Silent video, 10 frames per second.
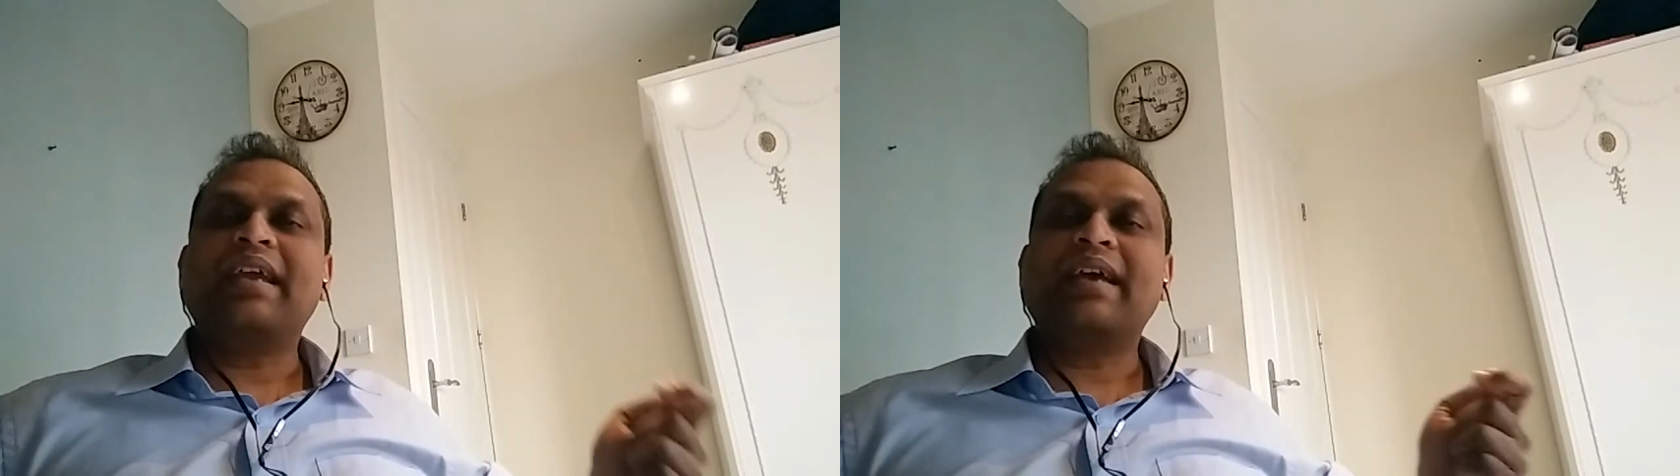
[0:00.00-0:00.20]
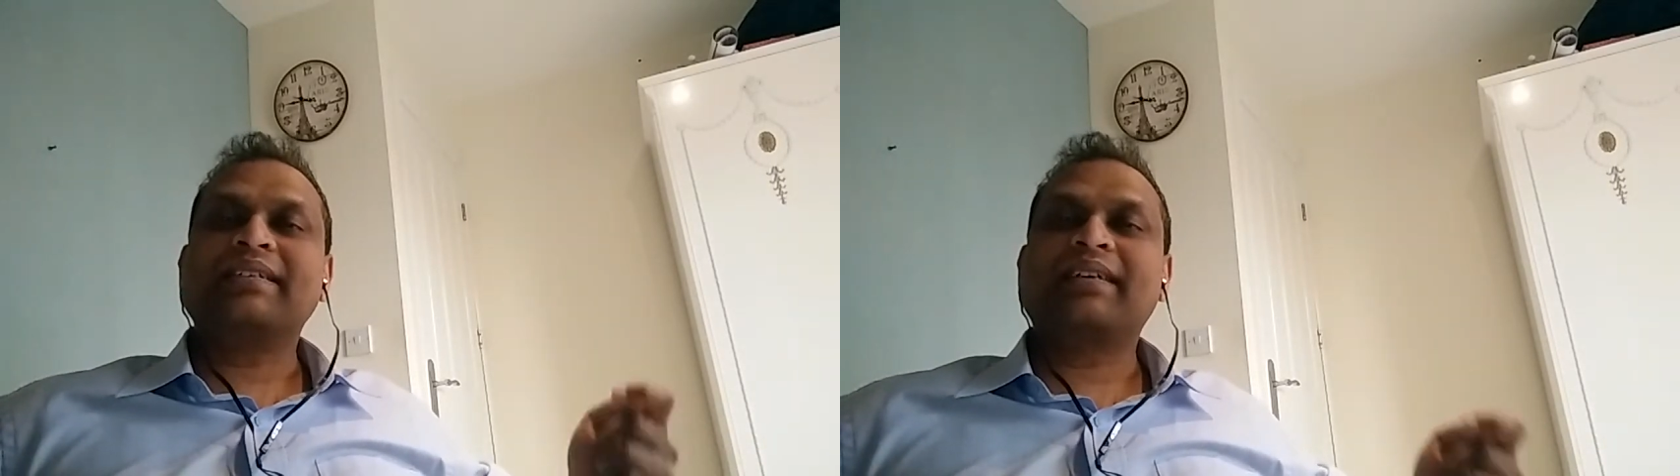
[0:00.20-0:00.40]

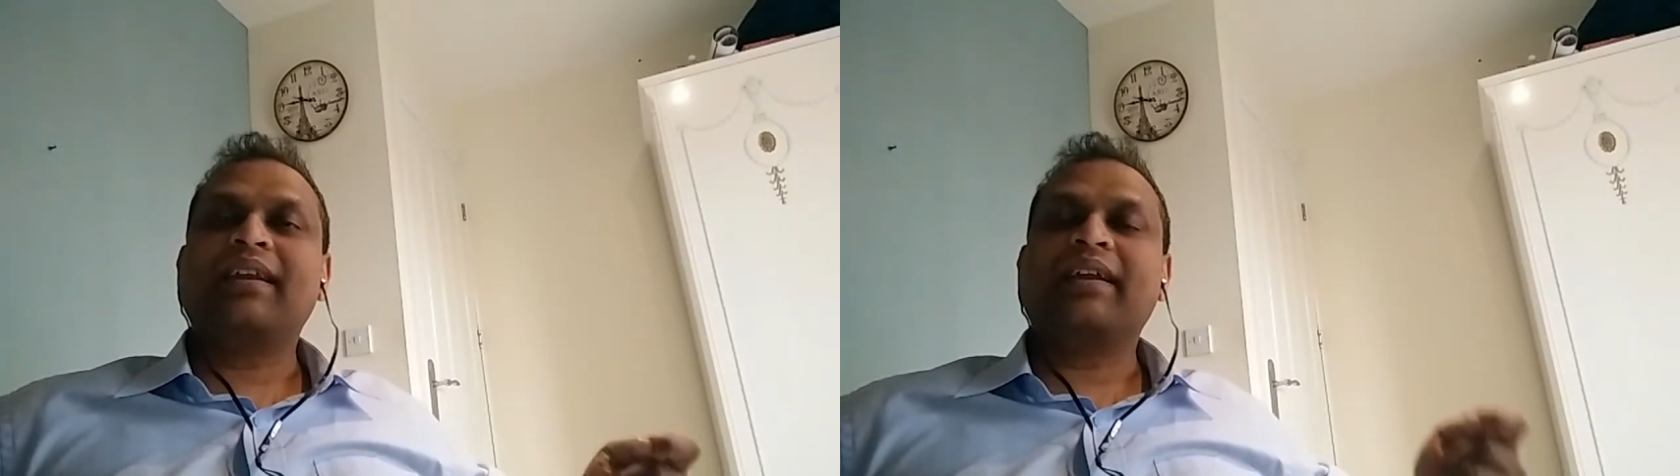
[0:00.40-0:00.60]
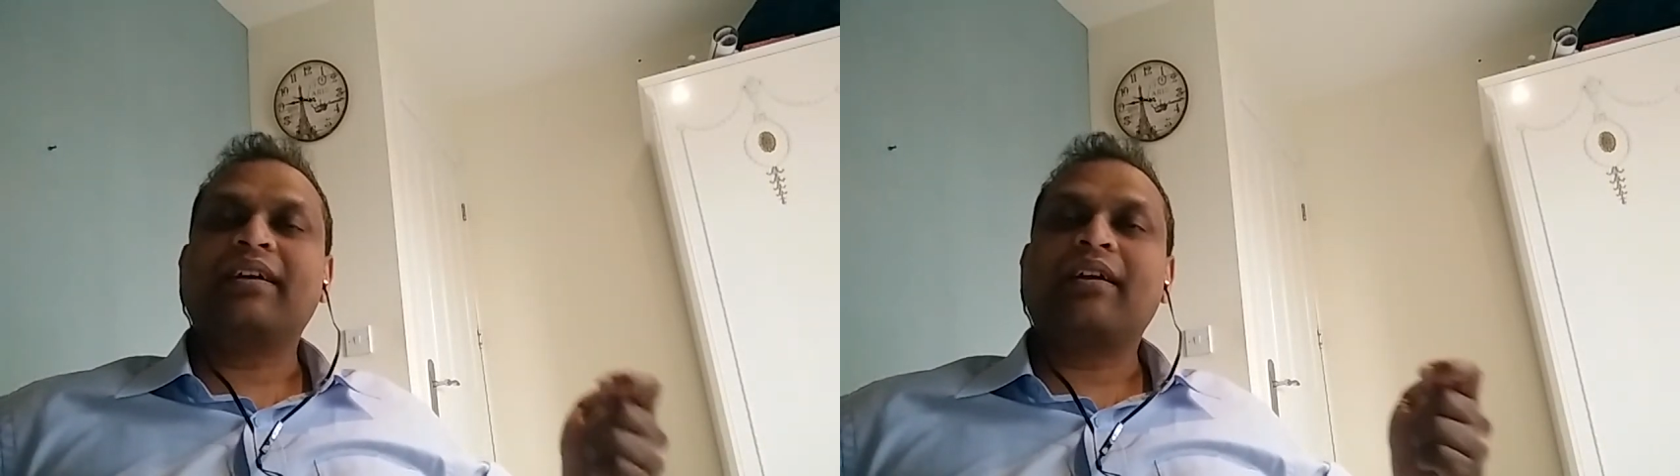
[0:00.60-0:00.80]
has
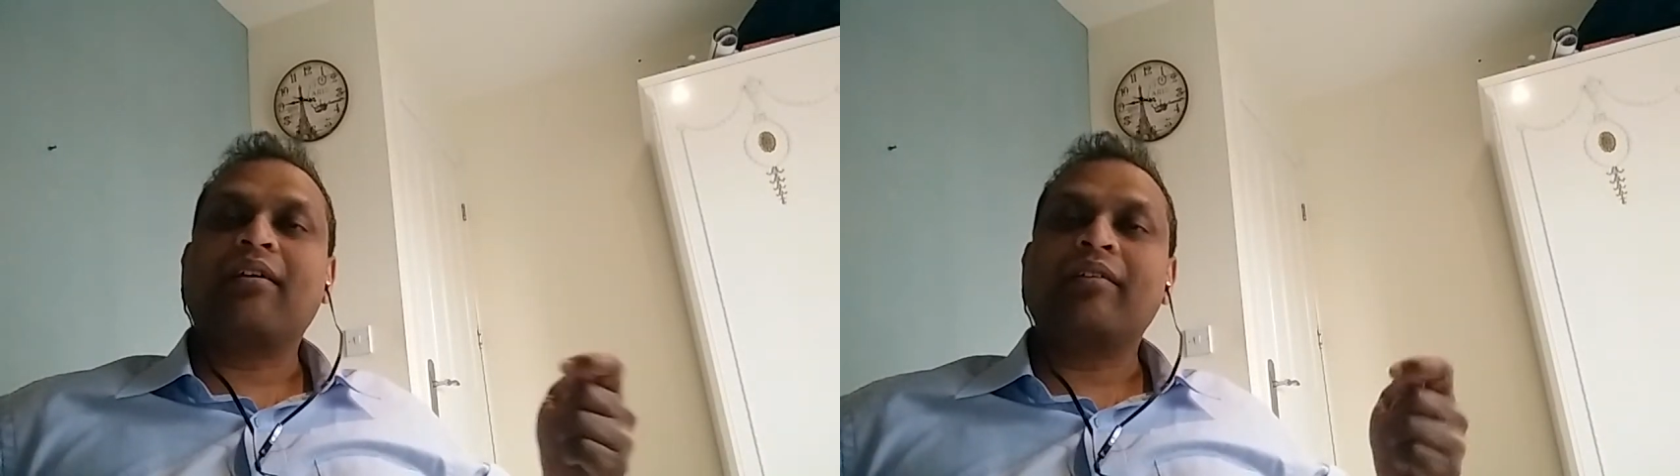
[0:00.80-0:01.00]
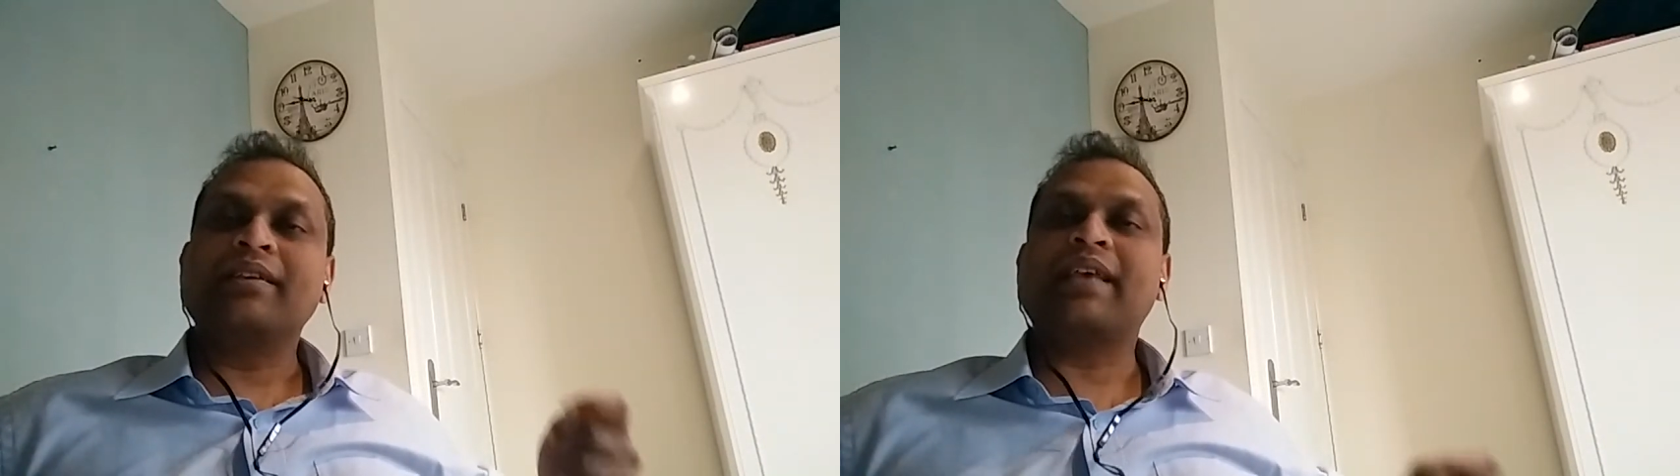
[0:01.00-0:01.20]
collected
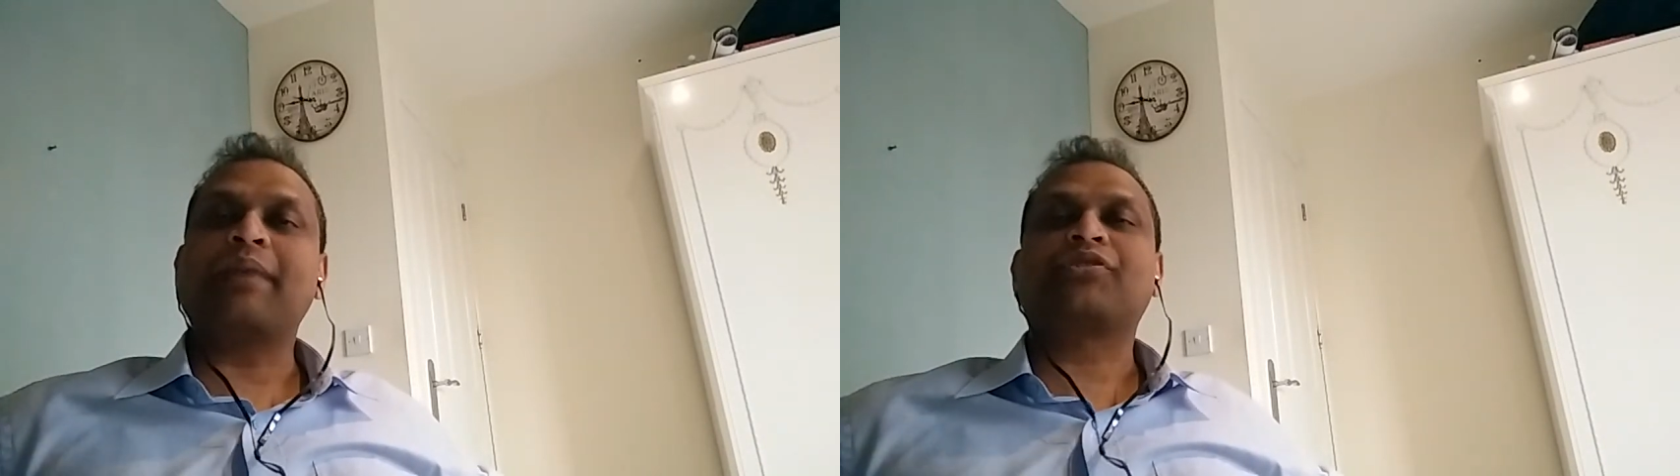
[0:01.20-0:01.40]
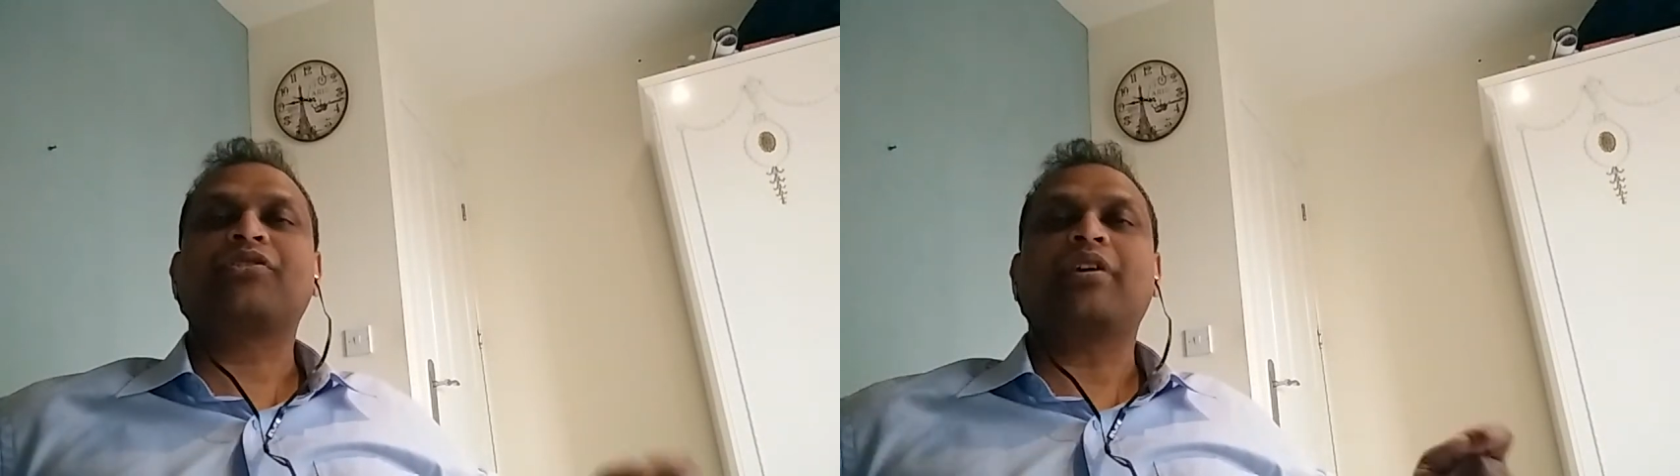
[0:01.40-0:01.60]
on his
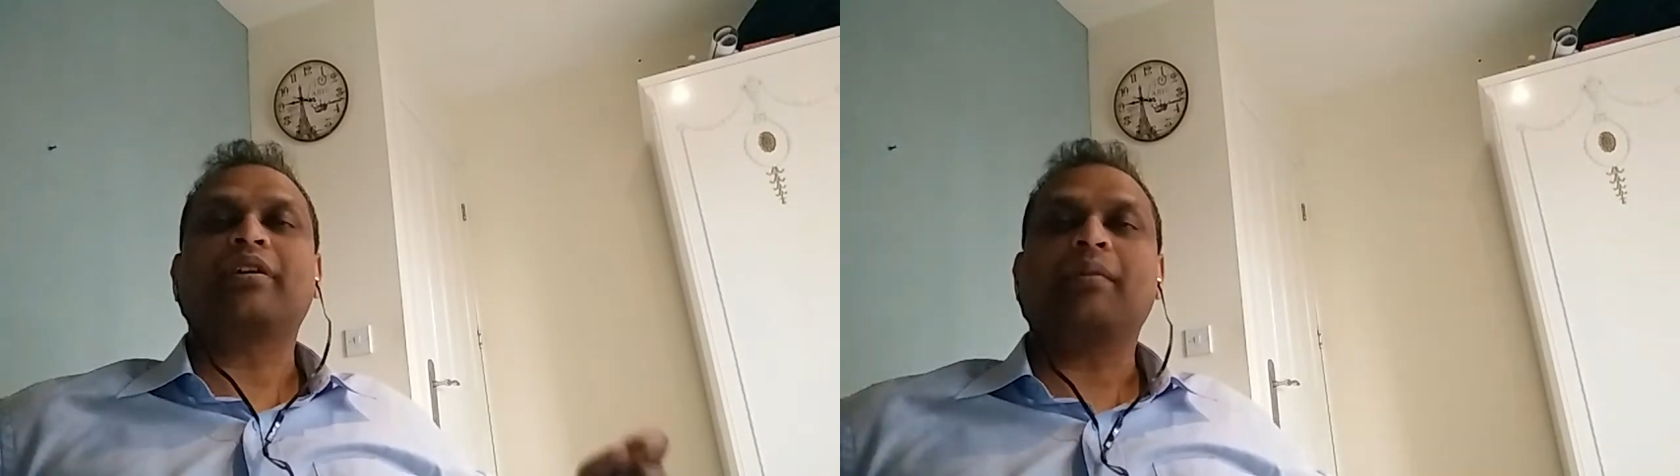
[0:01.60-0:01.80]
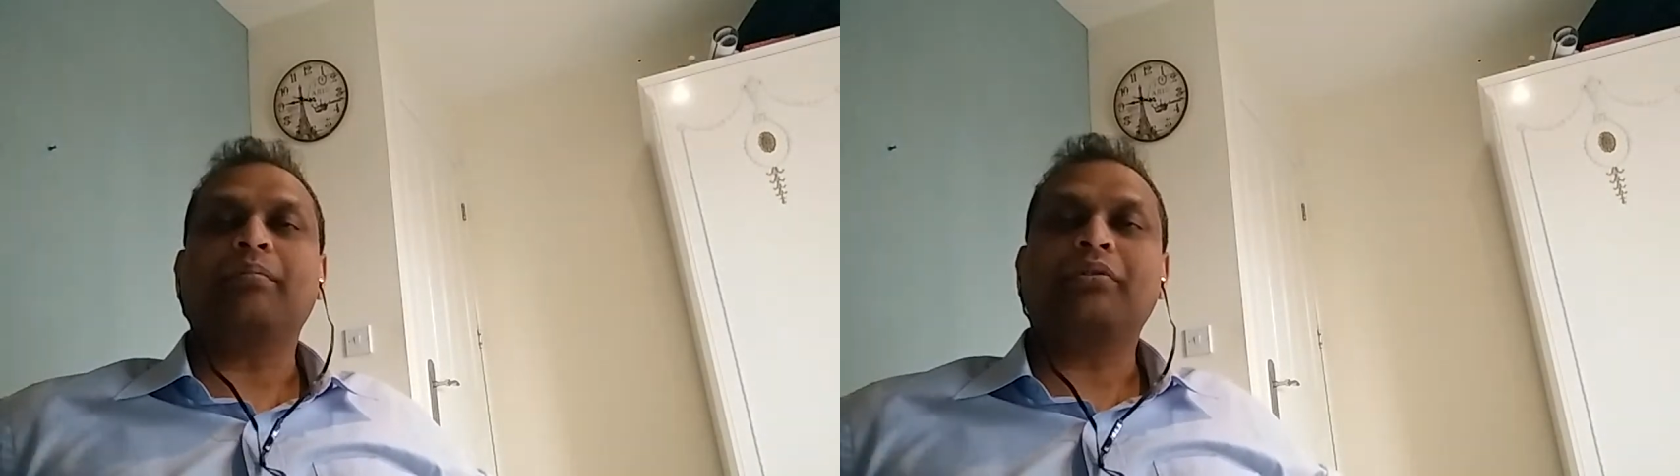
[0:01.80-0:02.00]
Amstrad
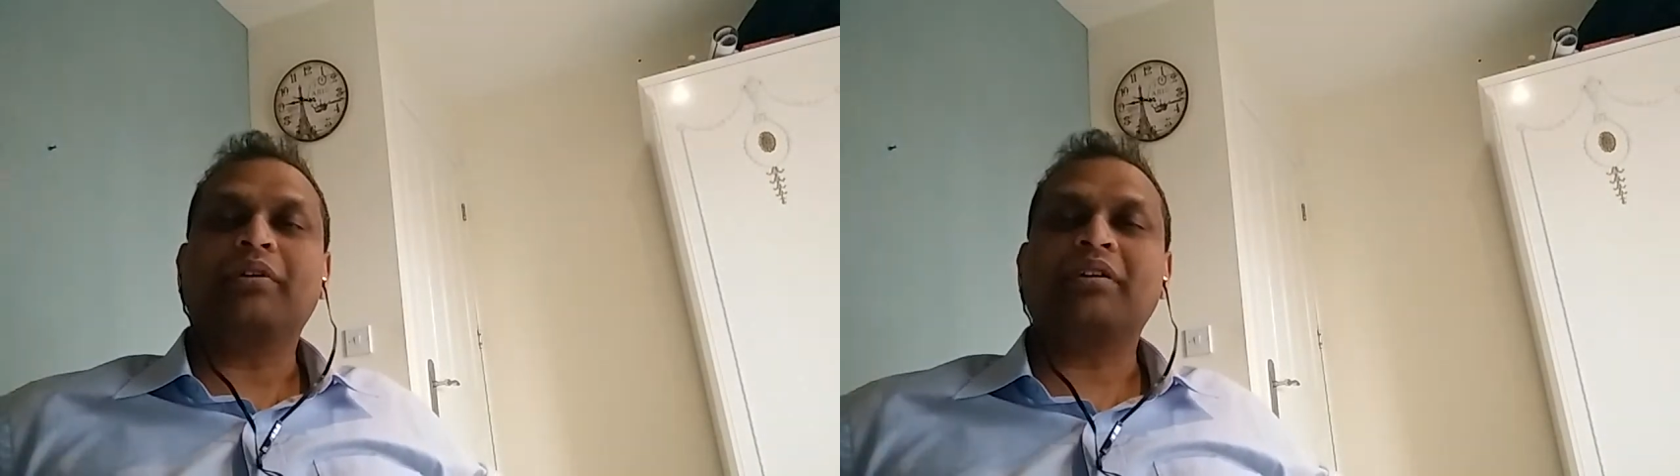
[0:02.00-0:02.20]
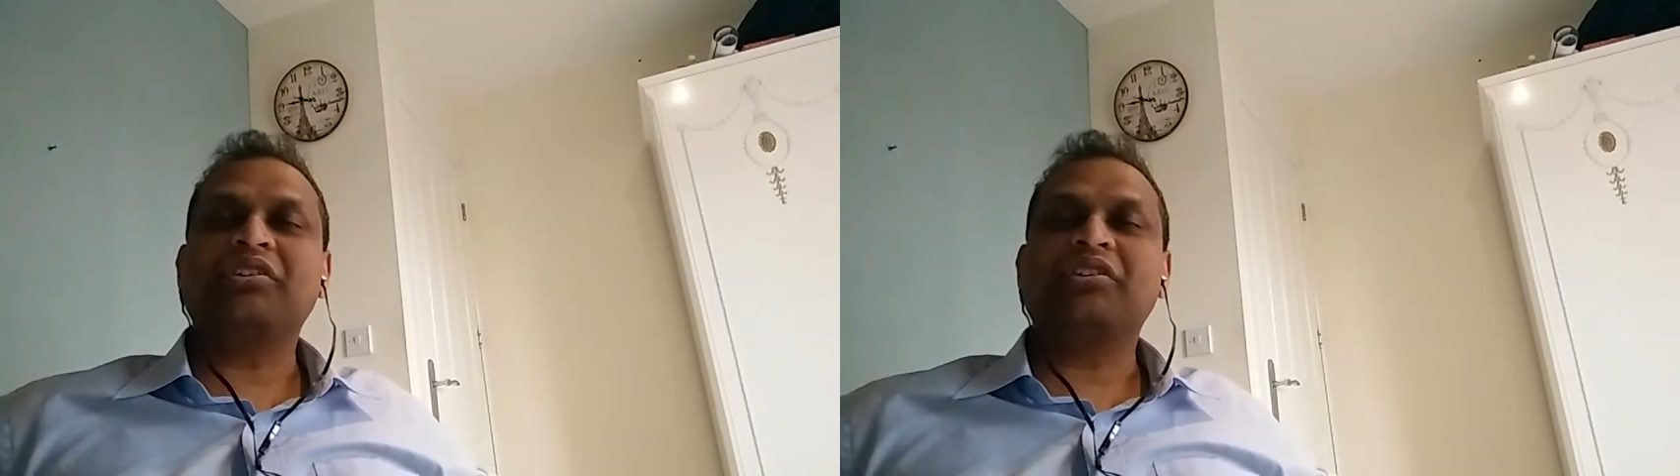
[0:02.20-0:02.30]
computer.